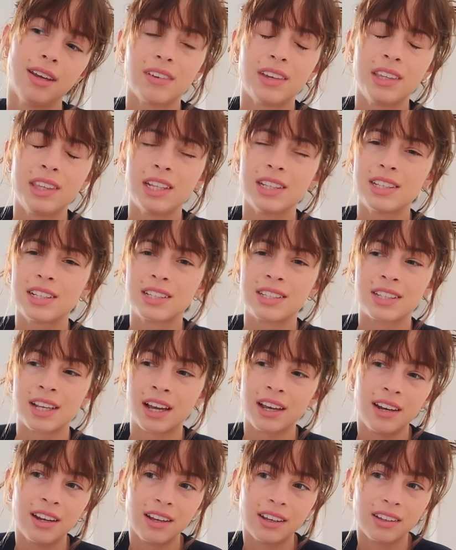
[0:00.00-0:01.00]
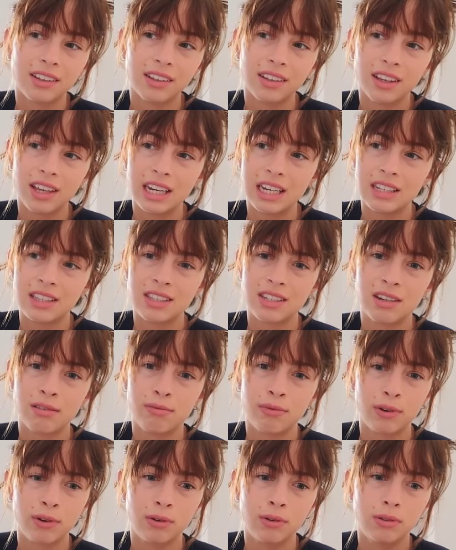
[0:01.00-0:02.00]
And that's exciting, and it's
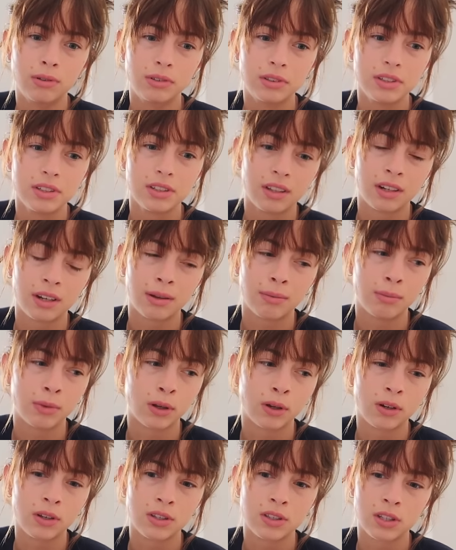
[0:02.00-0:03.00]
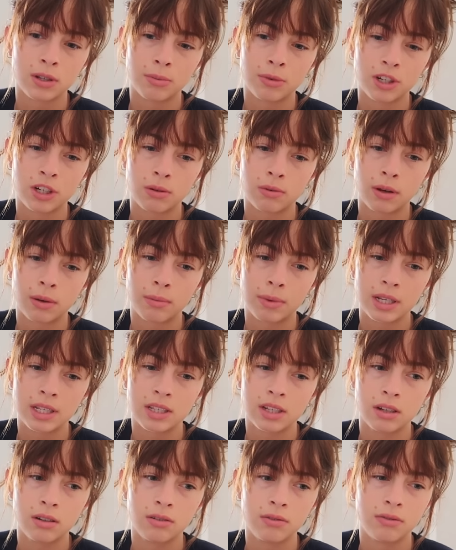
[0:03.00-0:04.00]
difficult, and I'm learning so much about
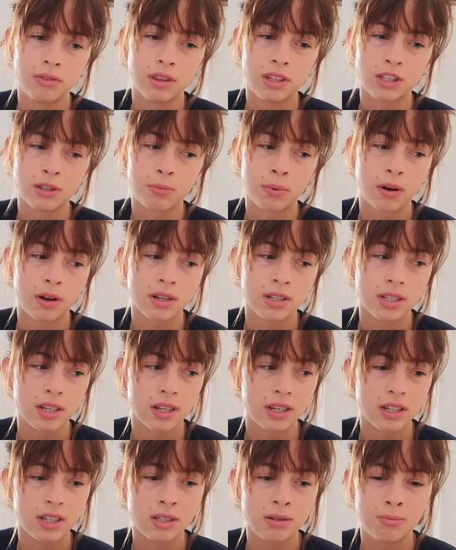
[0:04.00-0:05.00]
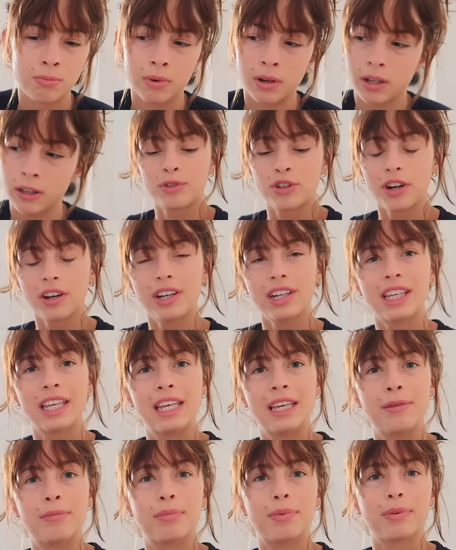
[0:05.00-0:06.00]
myself in this process. But I'm trying to
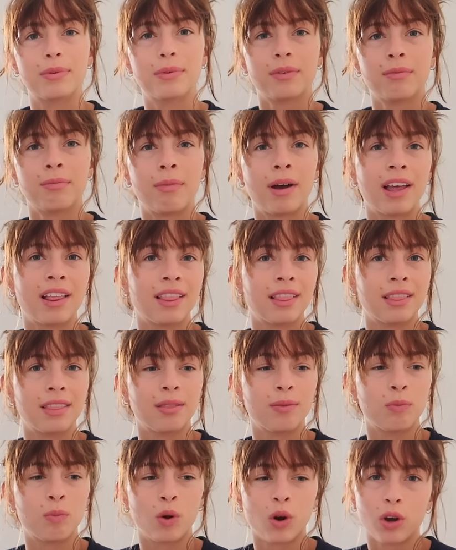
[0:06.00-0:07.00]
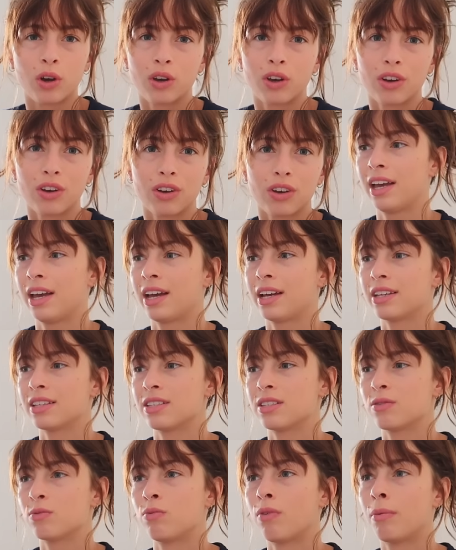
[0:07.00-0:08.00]
keep my work
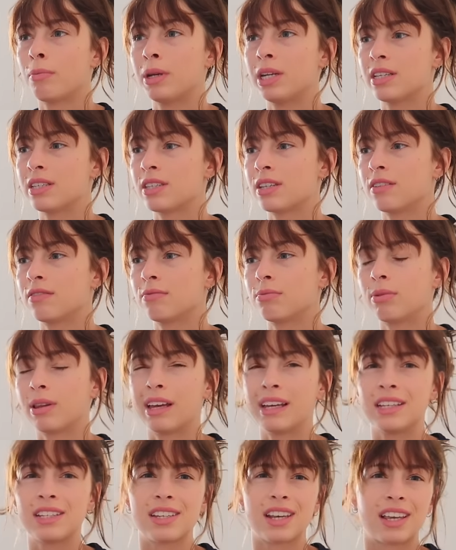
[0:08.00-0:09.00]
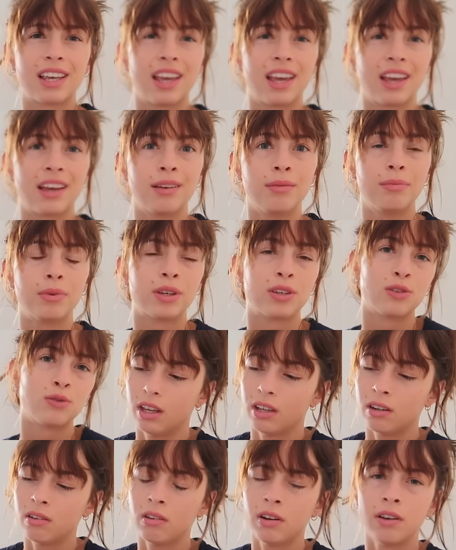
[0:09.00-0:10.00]
as reminiscent of play as I can, because
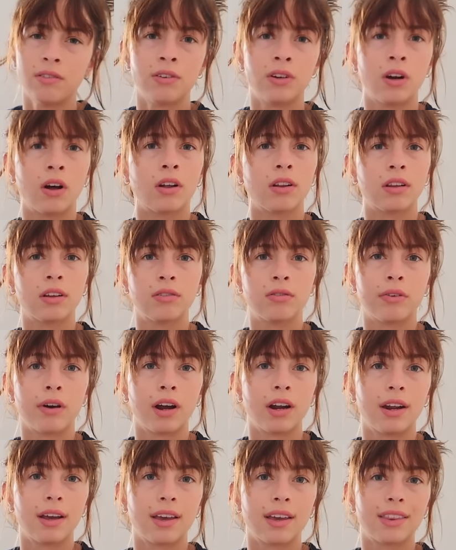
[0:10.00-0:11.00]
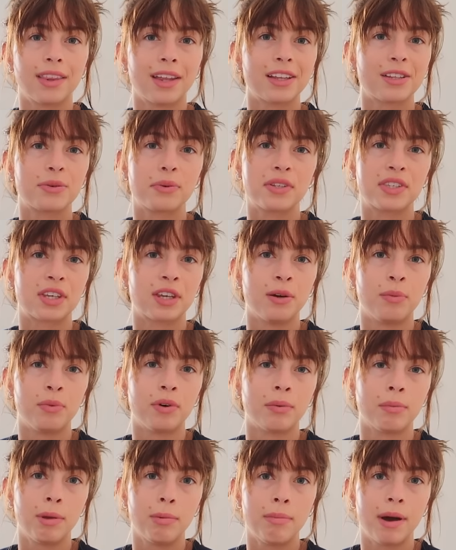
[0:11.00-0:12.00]
I'll never not love writing, and that's what's going to
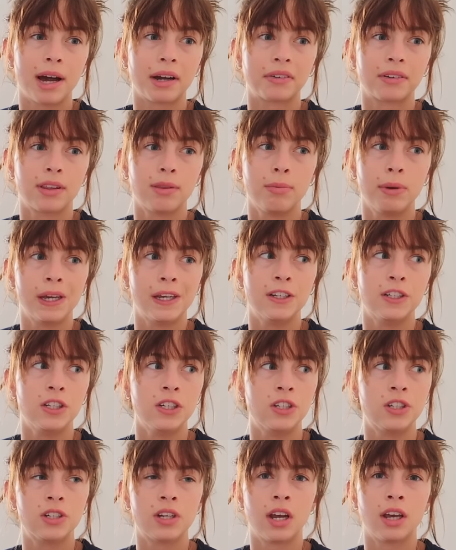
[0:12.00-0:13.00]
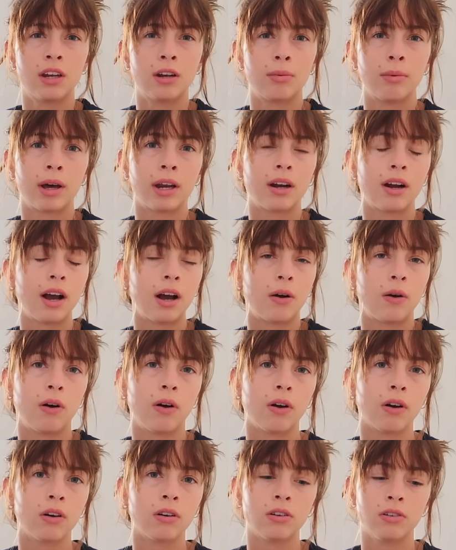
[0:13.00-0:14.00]
bring me back to the page each day, no matter how
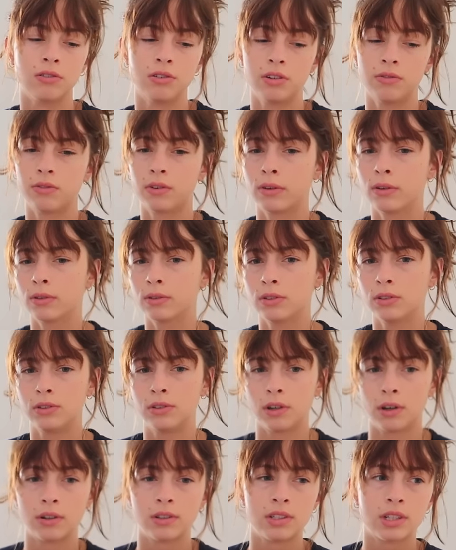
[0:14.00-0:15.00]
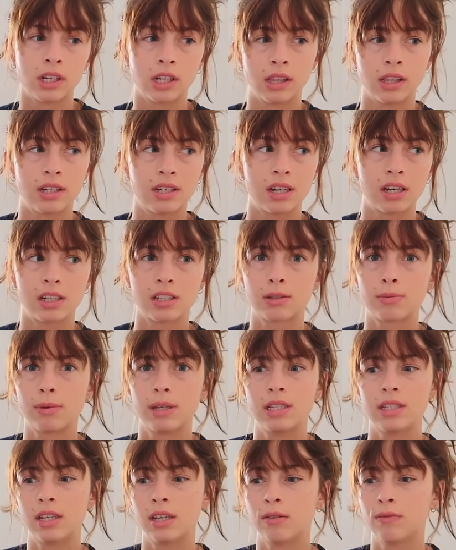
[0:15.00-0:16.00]
hard or difficult or daunting the task
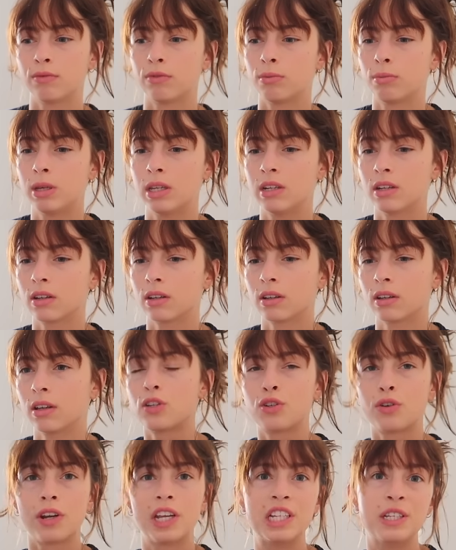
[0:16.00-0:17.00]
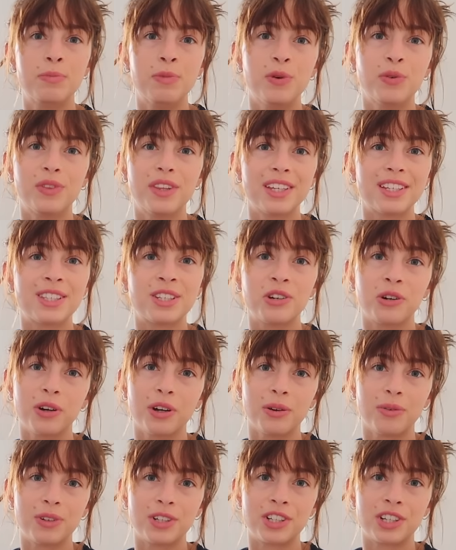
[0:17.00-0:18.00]
may seem for me to transmute this
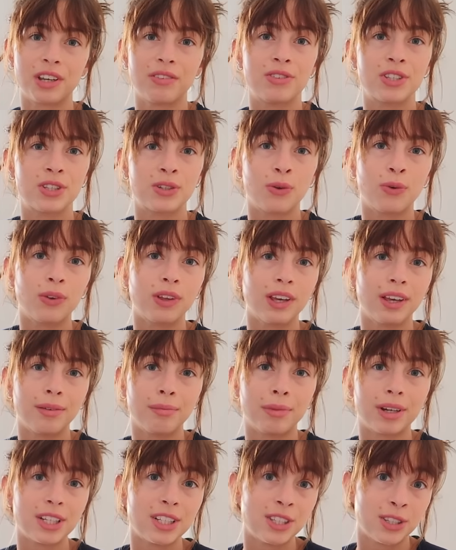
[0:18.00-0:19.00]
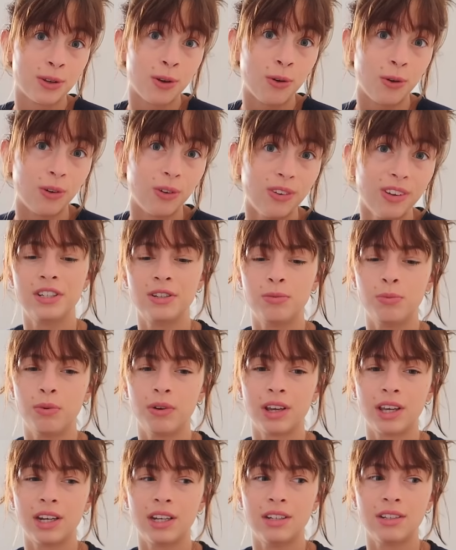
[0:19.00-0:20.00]
story, which lives solely in my soul, and to
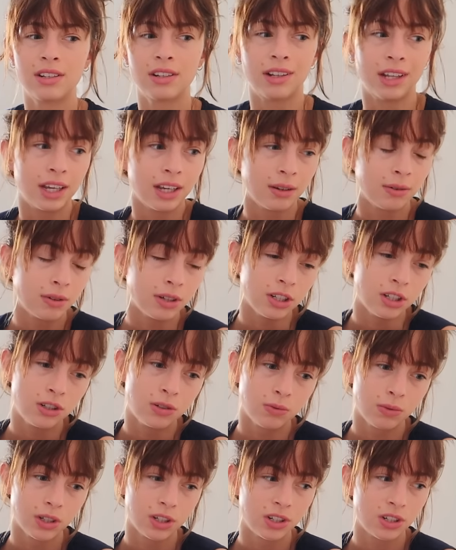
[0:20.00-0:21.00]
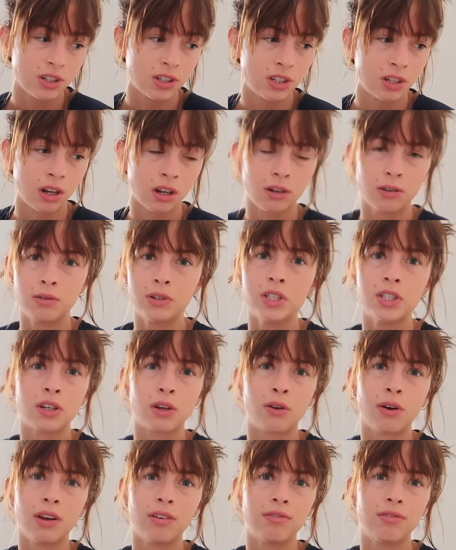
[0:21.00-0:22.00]
bring it into language, which is not always a
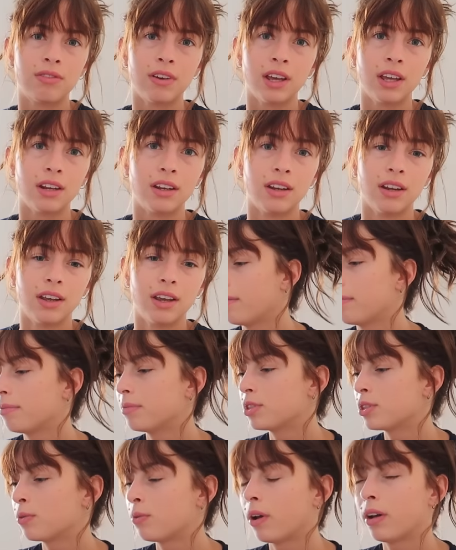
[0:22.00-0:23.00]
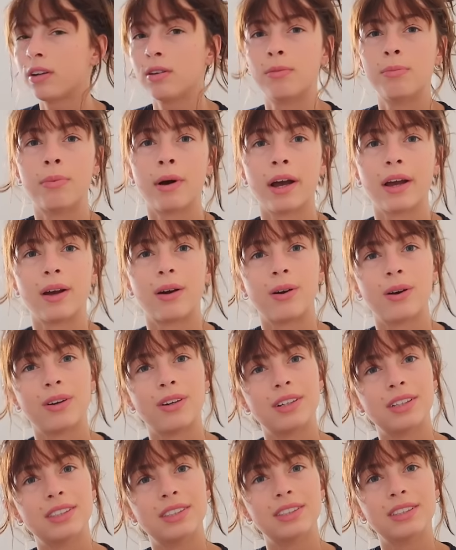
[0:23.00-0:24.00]
great fit. I'm surrounded by
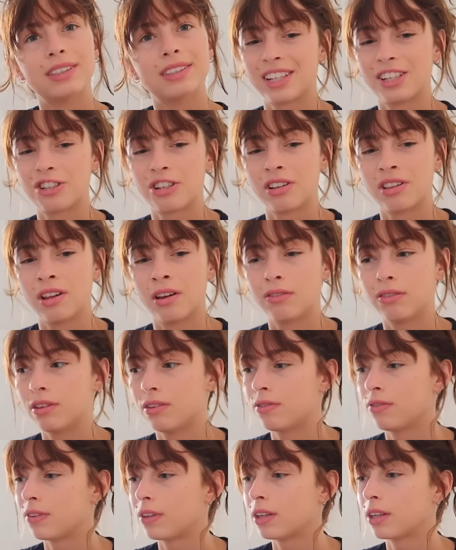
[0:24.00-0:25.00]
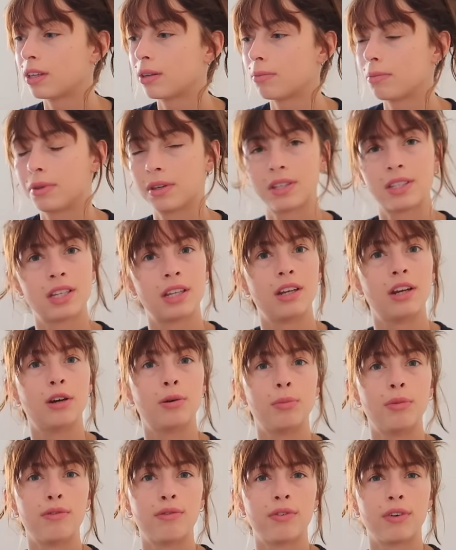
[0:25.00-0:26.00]
artists. Such a lovely feeling, because they know
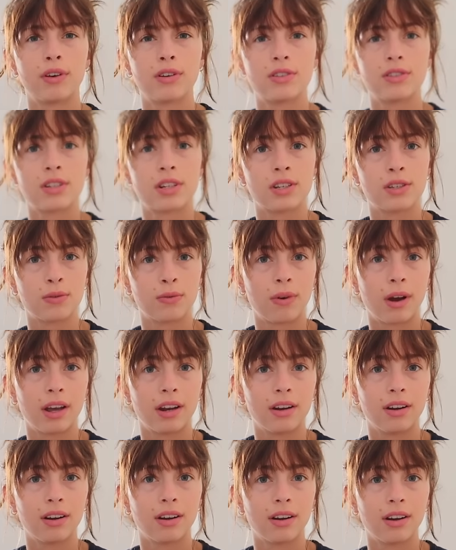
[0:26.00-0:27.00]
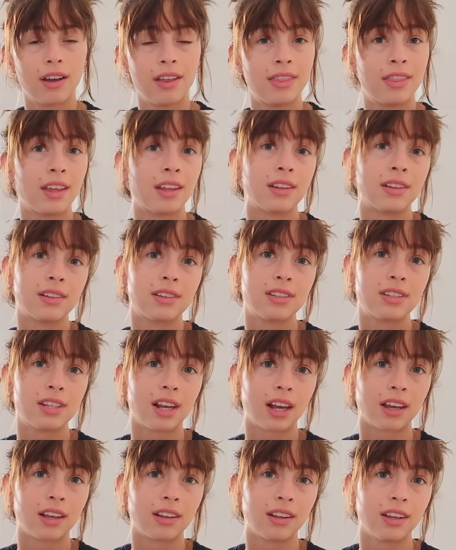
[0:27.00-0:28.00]
me first as a writer, and then
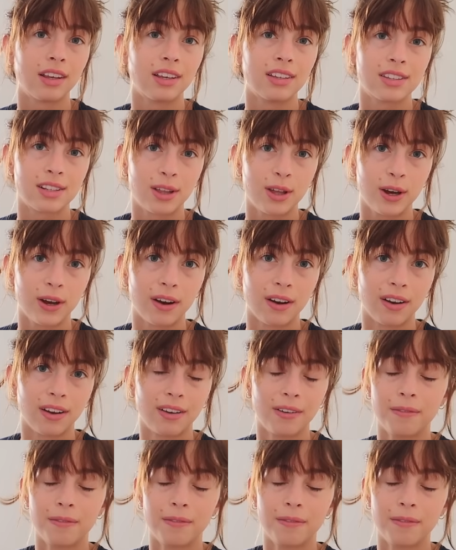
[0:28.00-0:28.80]
secondly as Claire.